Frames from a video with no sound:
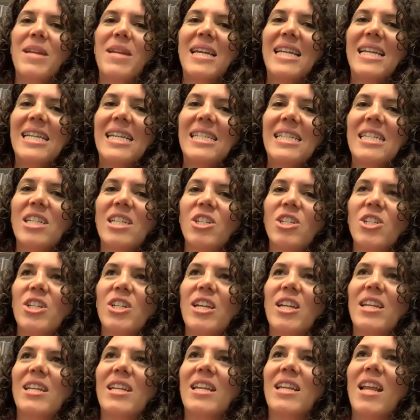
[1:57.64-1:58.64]
In
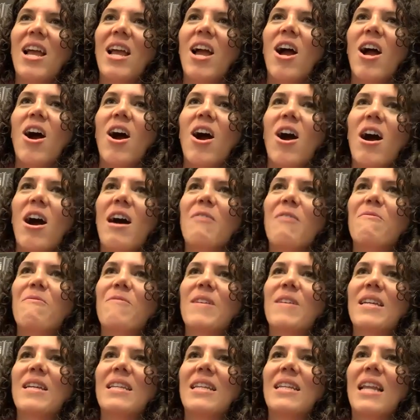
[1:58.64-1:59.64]
addition,
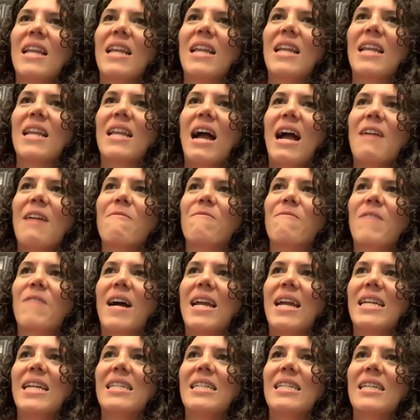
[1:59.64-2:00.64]
often I
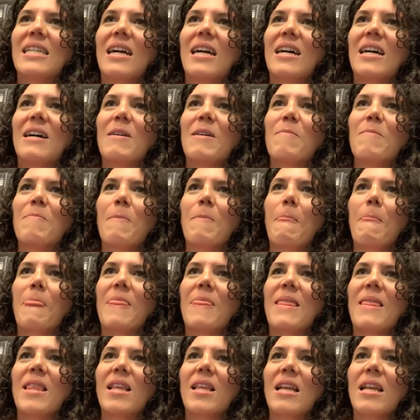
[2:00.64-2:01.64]
find
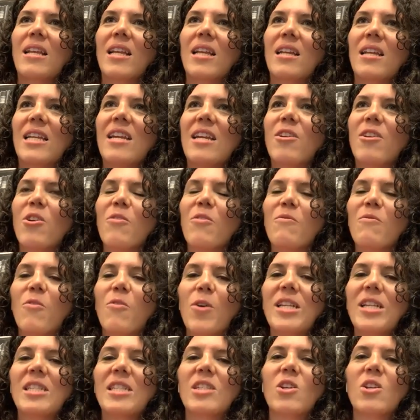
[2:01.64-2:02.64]
inner
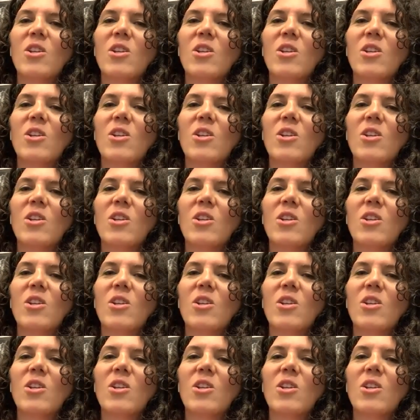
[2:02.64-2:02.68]
voice